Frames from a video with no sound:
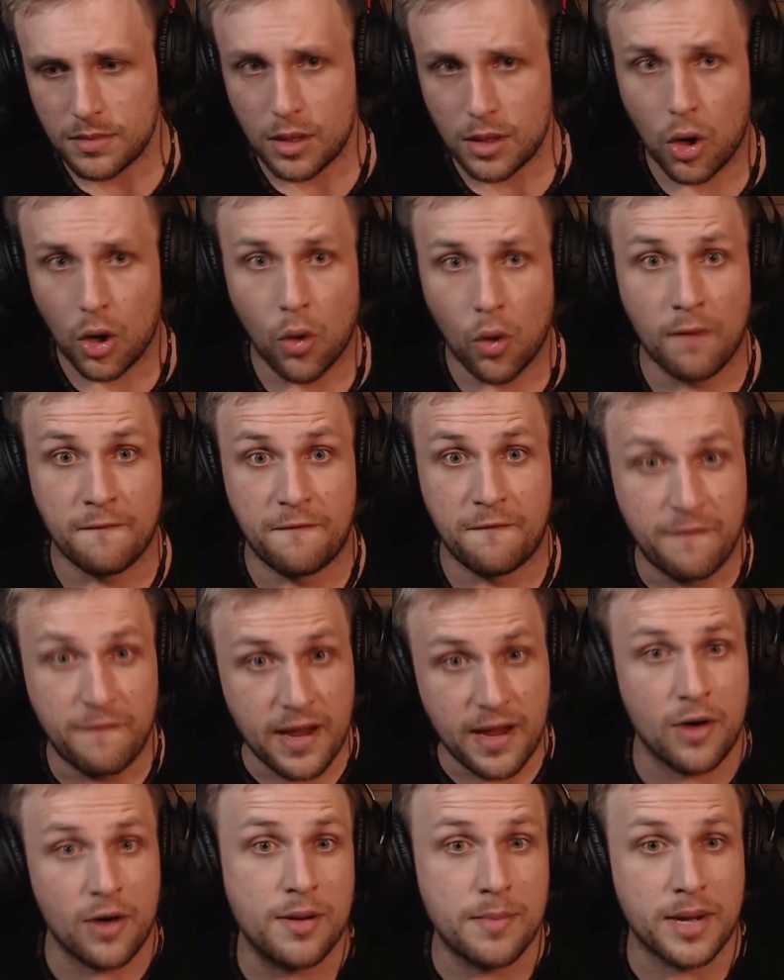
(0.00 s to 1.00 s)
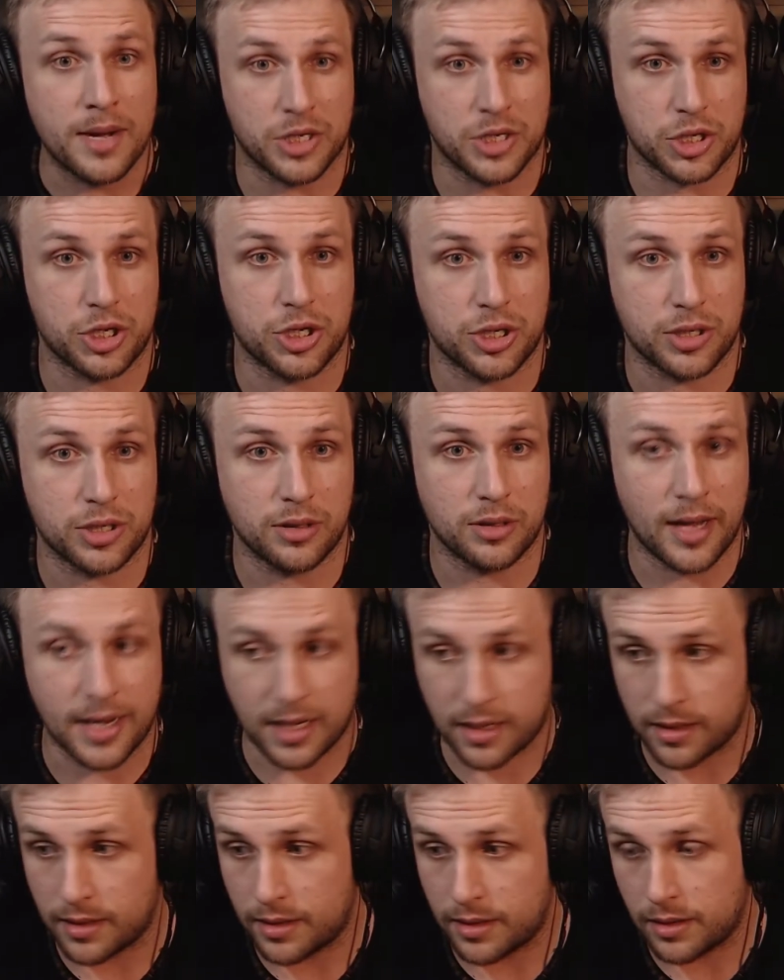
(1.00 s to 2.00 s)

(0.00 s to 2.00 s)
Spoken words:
who are very much like